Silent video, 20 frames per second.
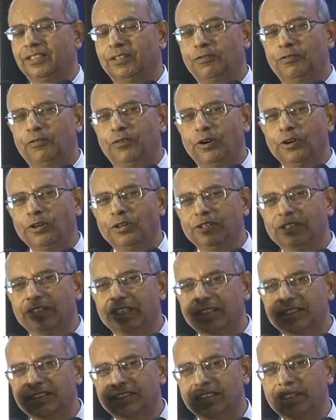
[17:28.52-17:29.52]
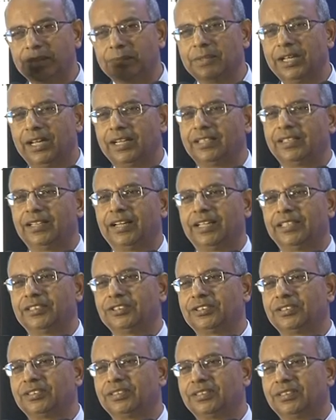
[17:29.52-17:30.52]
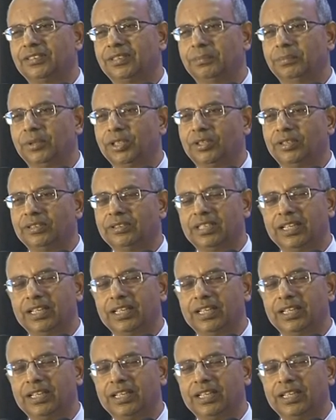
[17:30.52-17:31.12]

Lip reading: followed the scheme guidelines because